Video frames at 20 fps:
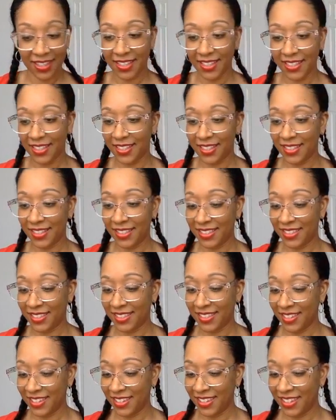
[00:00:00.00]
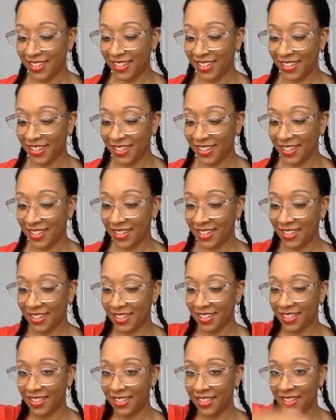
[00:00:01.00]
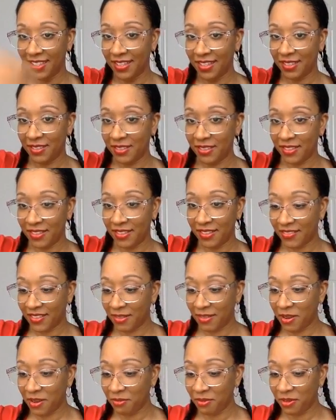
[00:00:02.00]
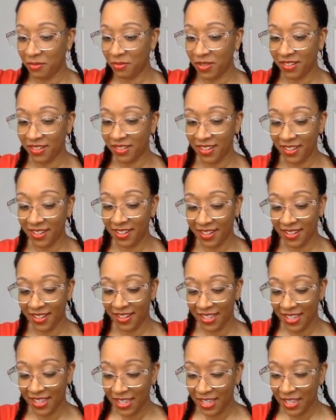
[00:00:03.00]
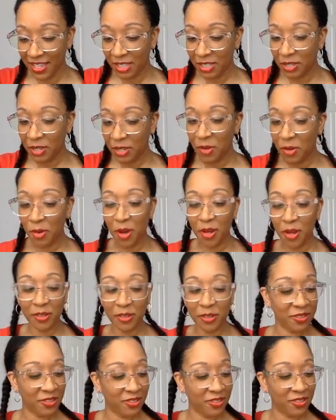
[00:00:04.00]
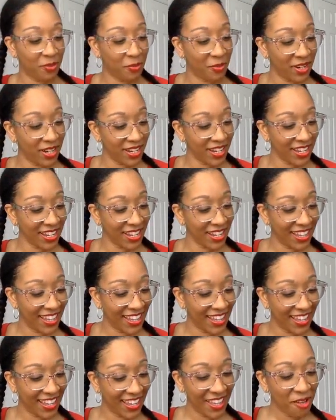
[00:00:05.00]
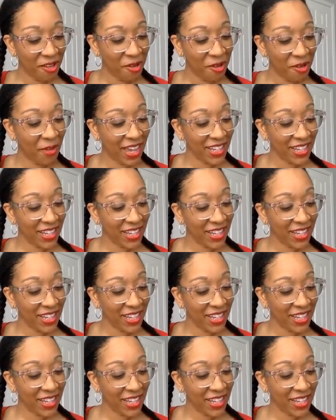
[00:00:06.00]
Let's see. Got my ribbon on here. So on 20, my